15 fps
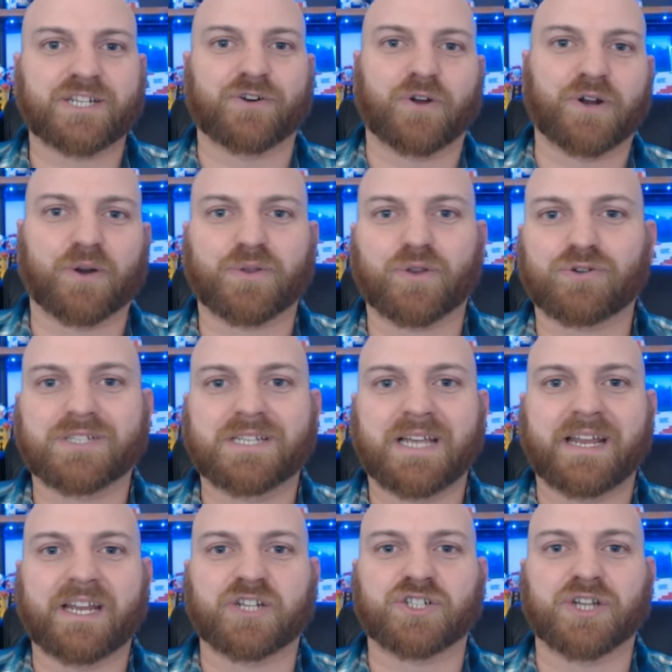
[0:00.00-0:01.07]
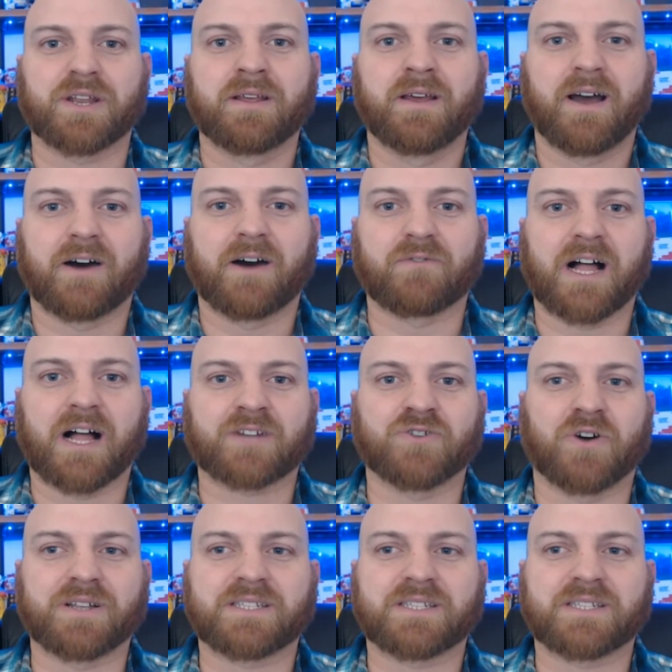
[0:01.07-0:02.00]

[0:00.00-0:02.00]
year on our Thursday edition of Locked On